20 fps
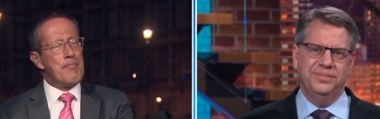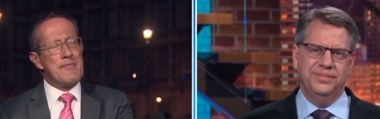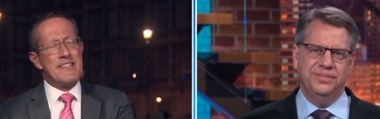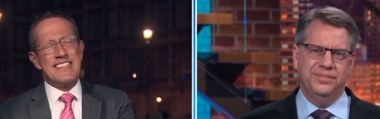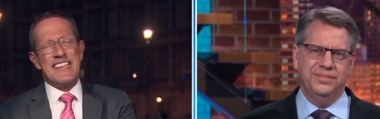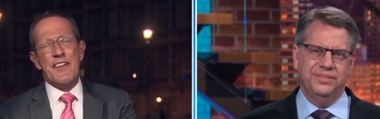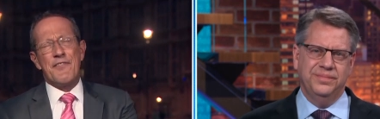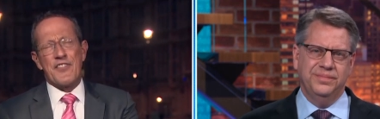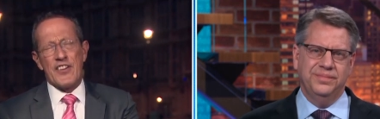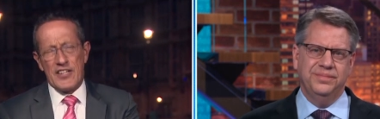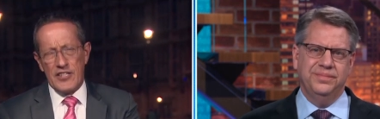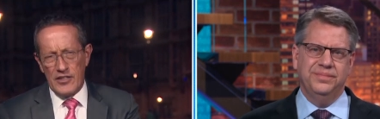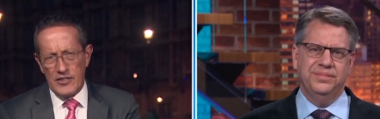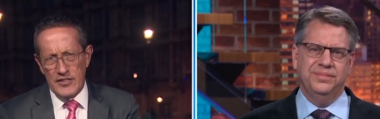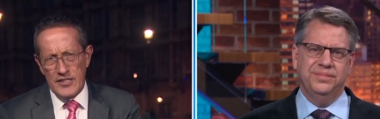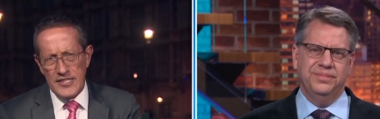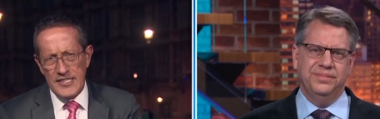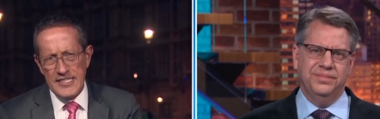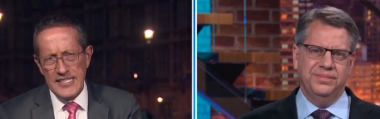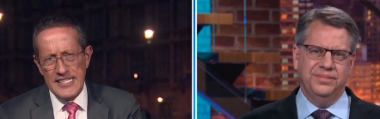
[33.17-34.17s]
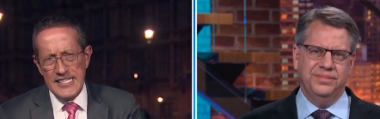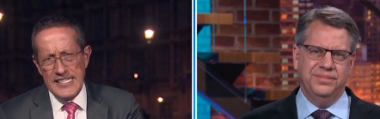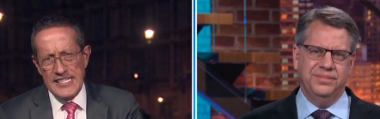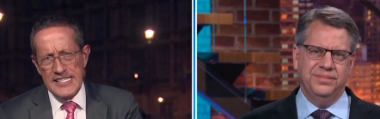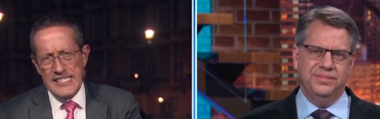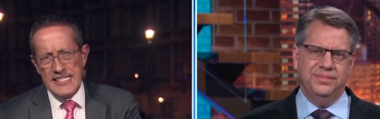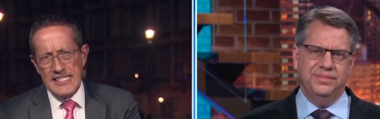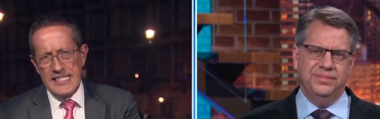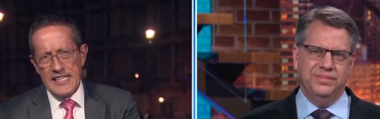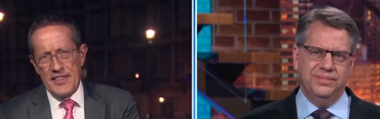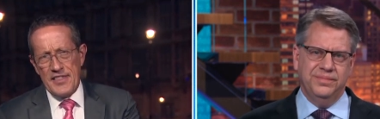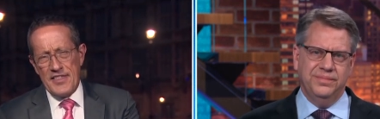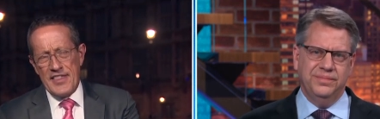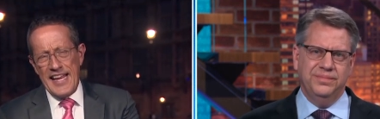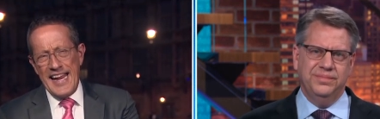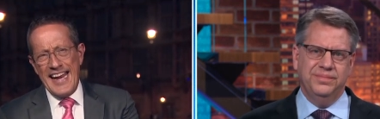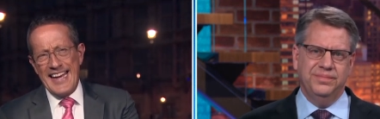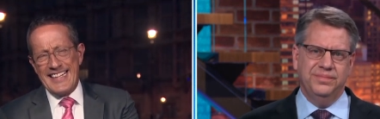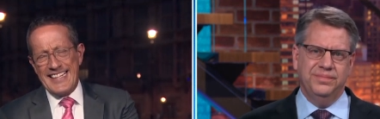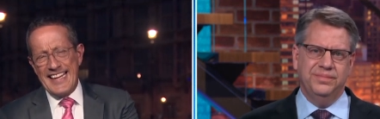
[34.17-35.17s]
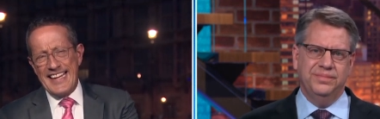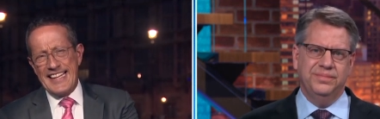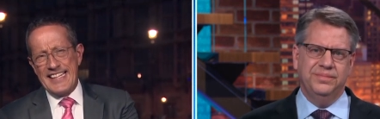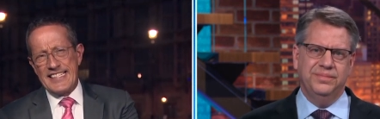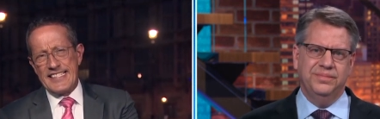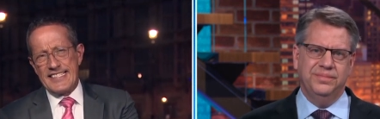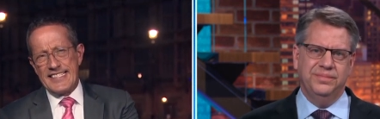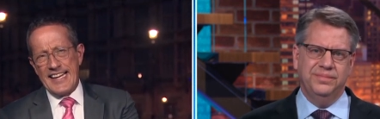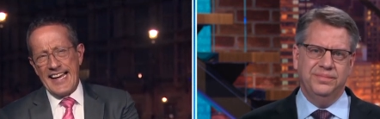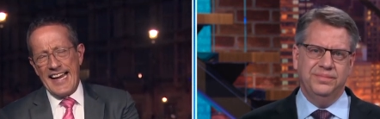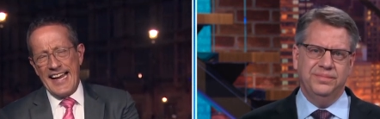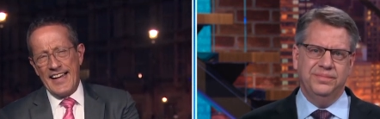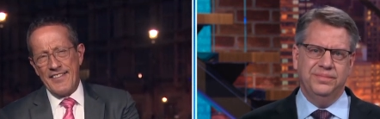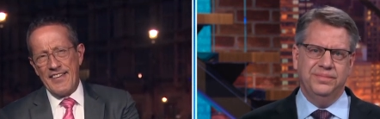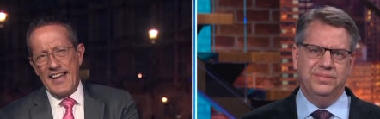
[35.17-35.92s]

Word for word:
Speaker 1: difficult it is to have